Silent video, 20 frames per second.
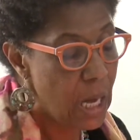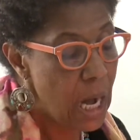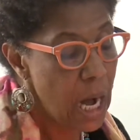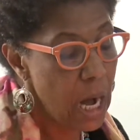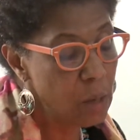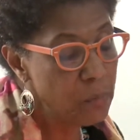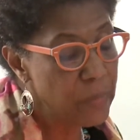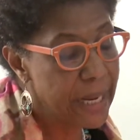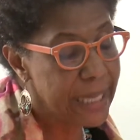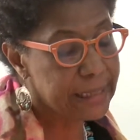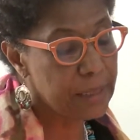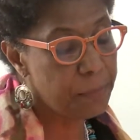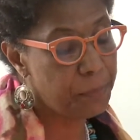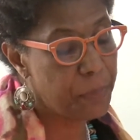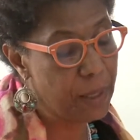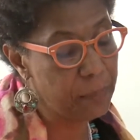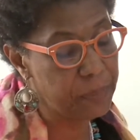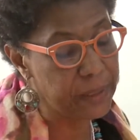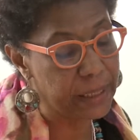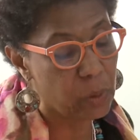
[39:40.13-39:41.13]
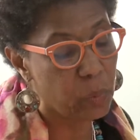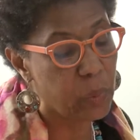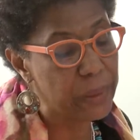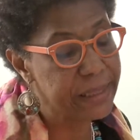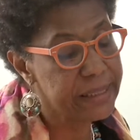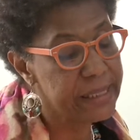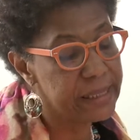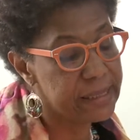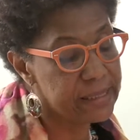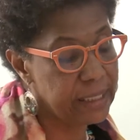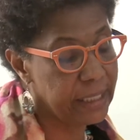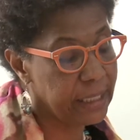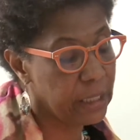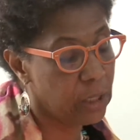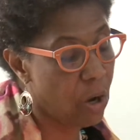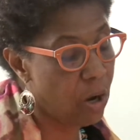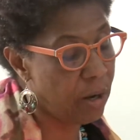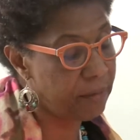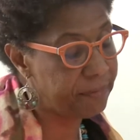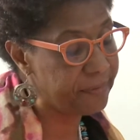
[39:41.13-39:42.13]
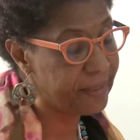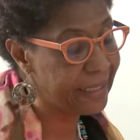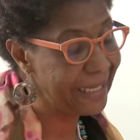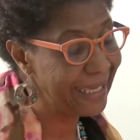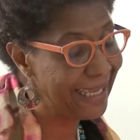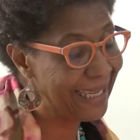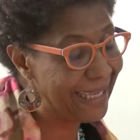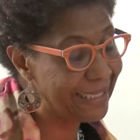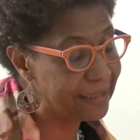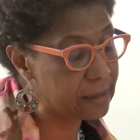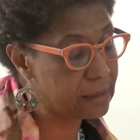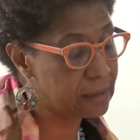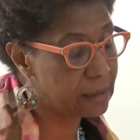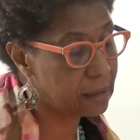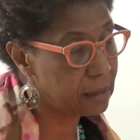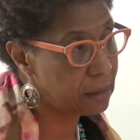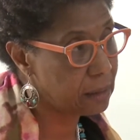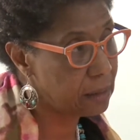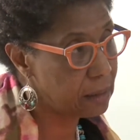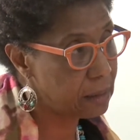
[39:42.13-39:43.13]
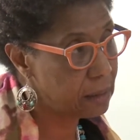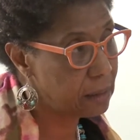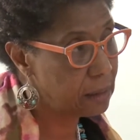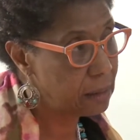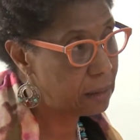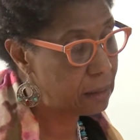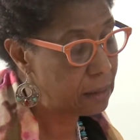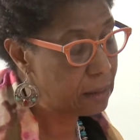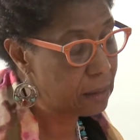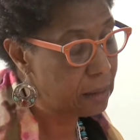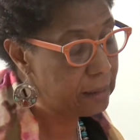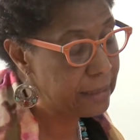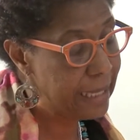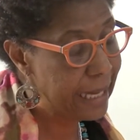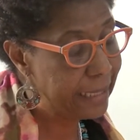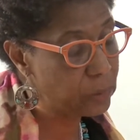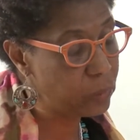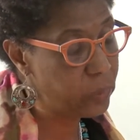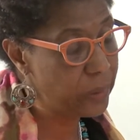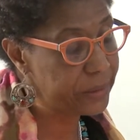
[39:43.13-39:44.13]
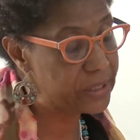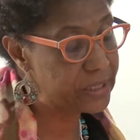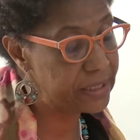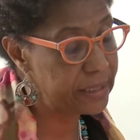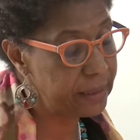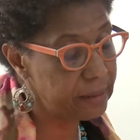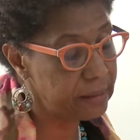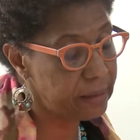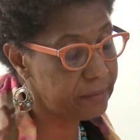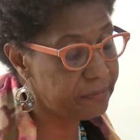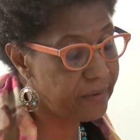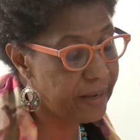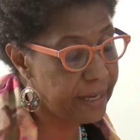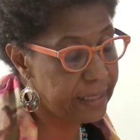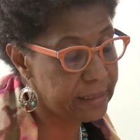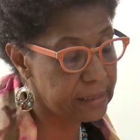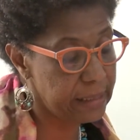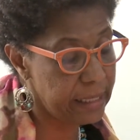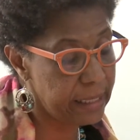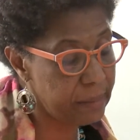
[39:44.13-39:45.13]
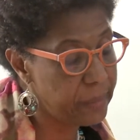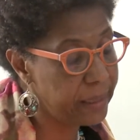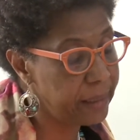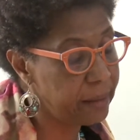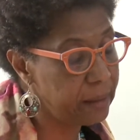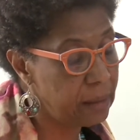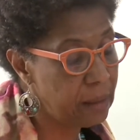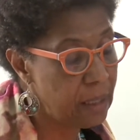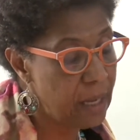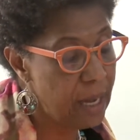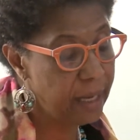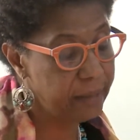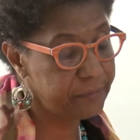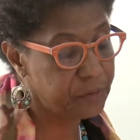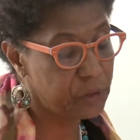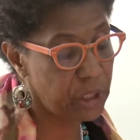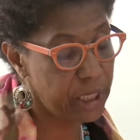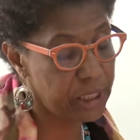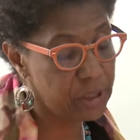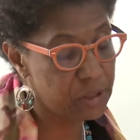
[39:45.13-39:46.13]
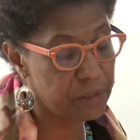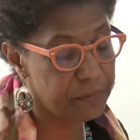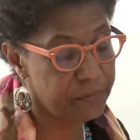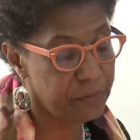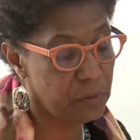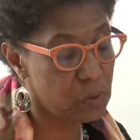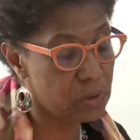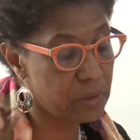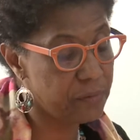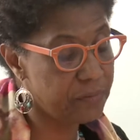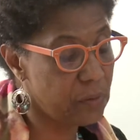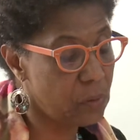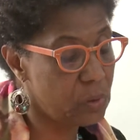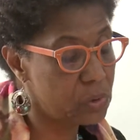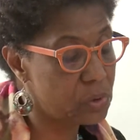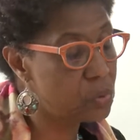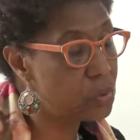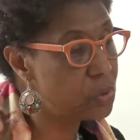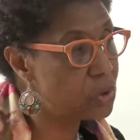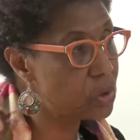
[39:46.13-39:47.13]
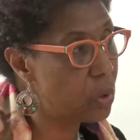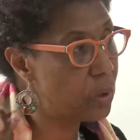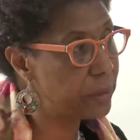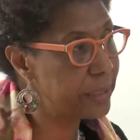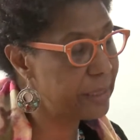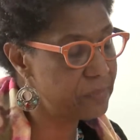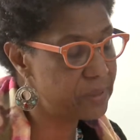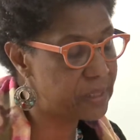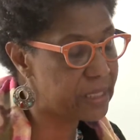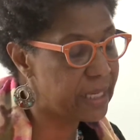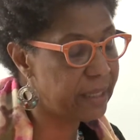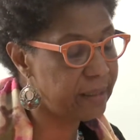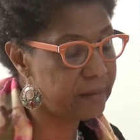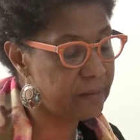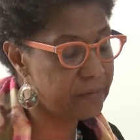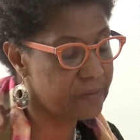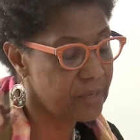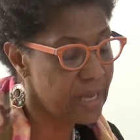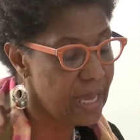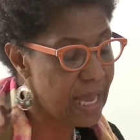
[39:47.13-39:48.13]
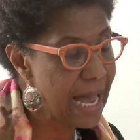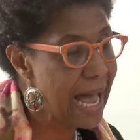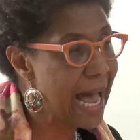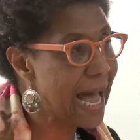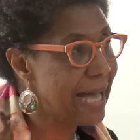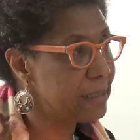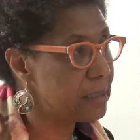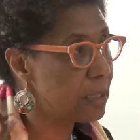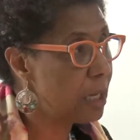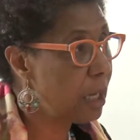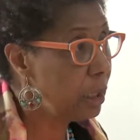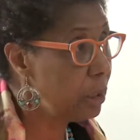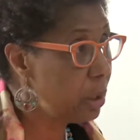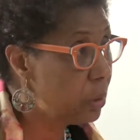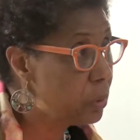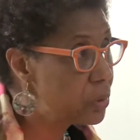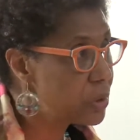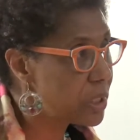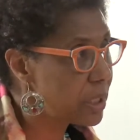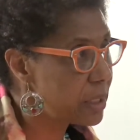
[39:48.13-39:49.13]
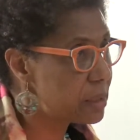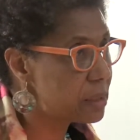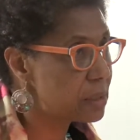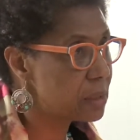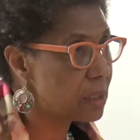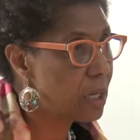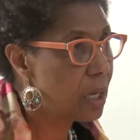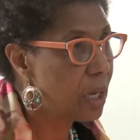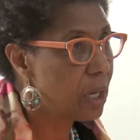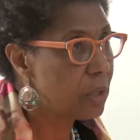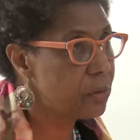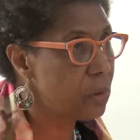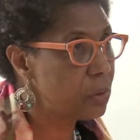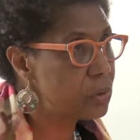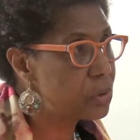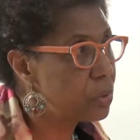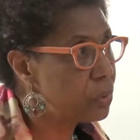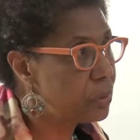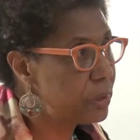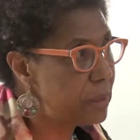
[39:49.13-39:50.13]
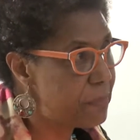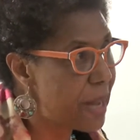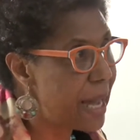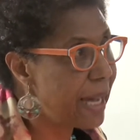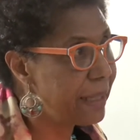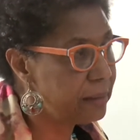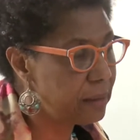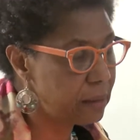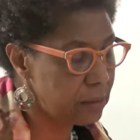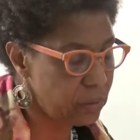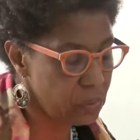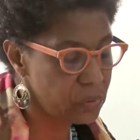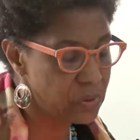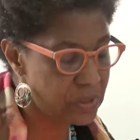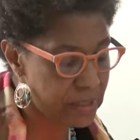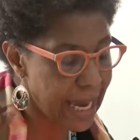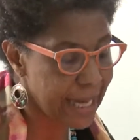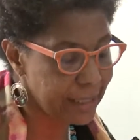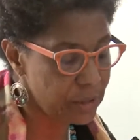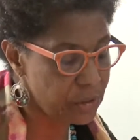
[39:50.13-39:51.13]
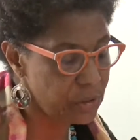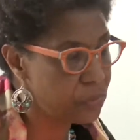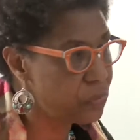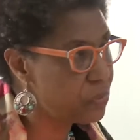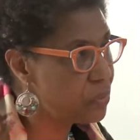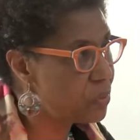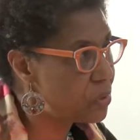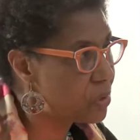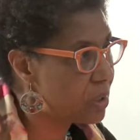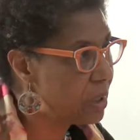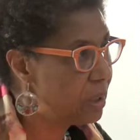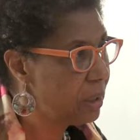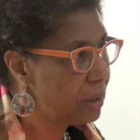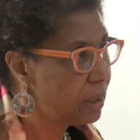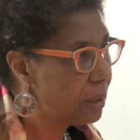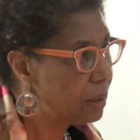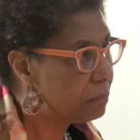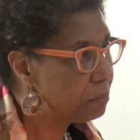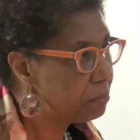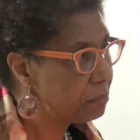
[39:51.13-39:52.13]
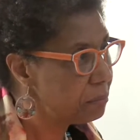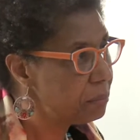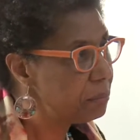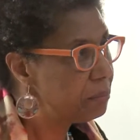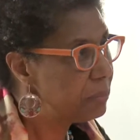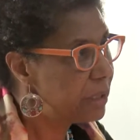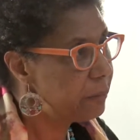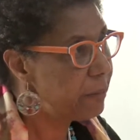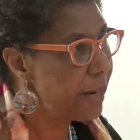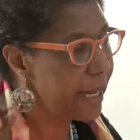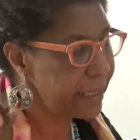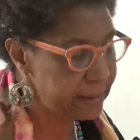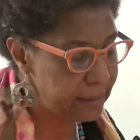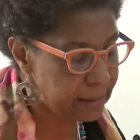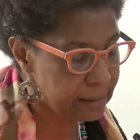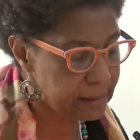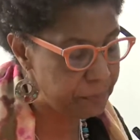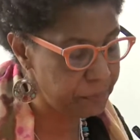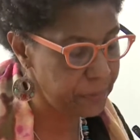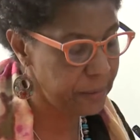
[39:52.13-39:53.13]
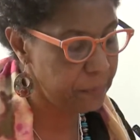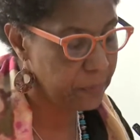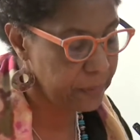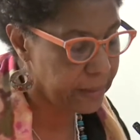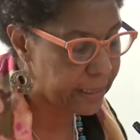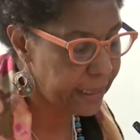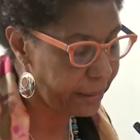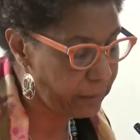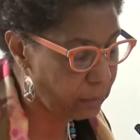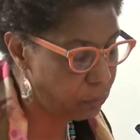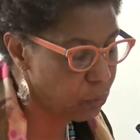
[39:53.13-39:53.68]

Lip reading: How might a public witnessing of it that which still defies naming, have changed the views of those who saw themselves as losers, those who demanded those statues erected to people like